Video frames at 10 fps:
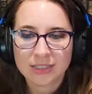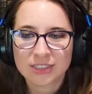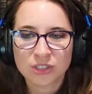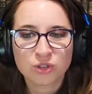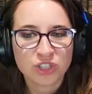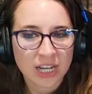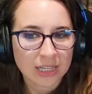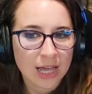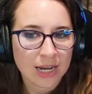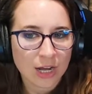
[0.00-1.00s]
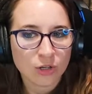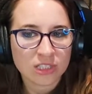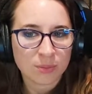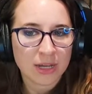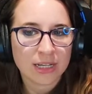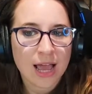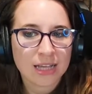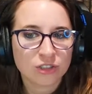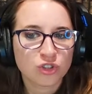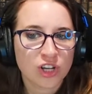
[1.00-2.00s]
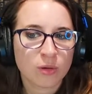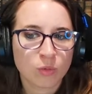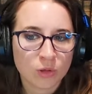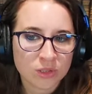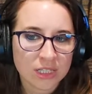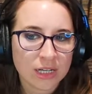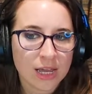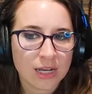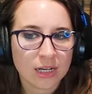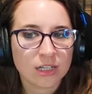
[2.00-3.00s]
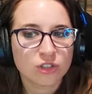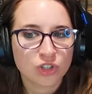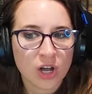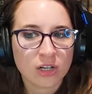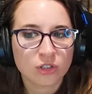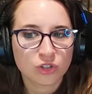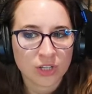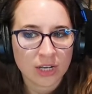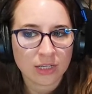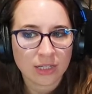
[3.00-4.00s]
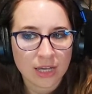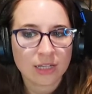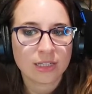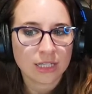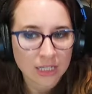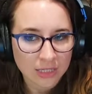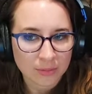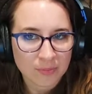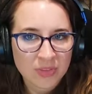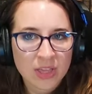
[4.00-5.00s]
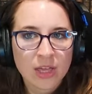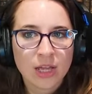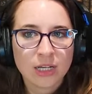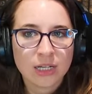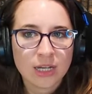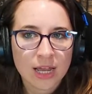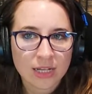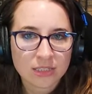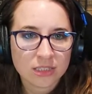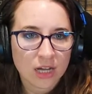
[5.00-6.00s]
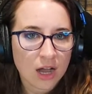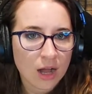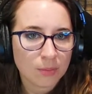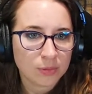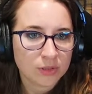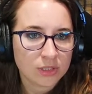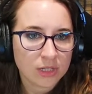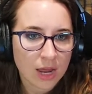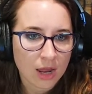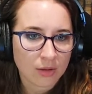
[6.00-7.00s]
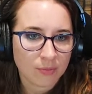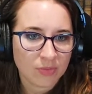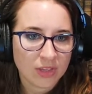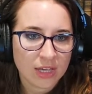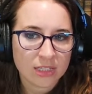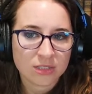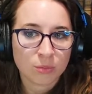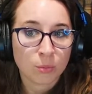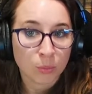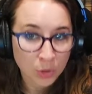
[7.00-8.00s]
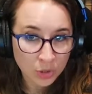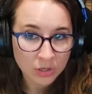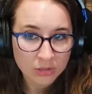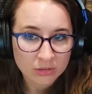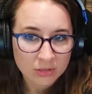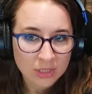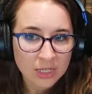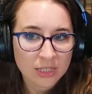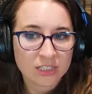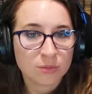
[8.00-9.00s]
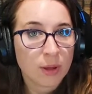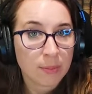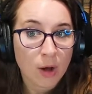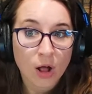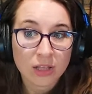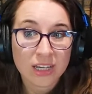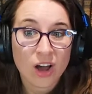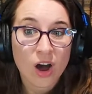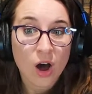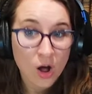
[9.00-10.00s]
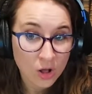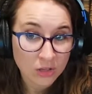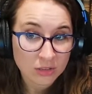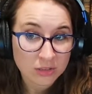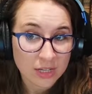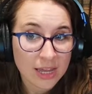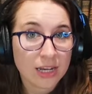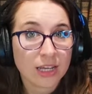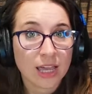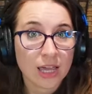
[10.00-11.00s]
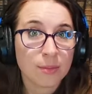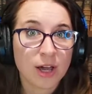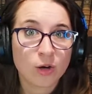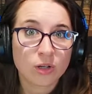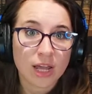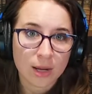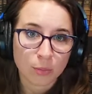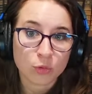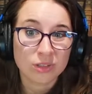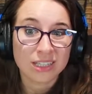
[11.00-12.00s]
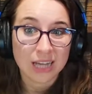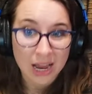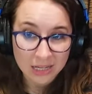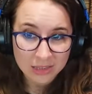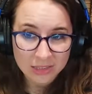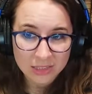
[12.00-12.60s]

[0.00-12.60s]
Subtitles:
So check that out. It's by S.J. Rozan and John Shen Yen Ni. Next up today is Myrrh. This is by Polly Hall, and it came out April 9th.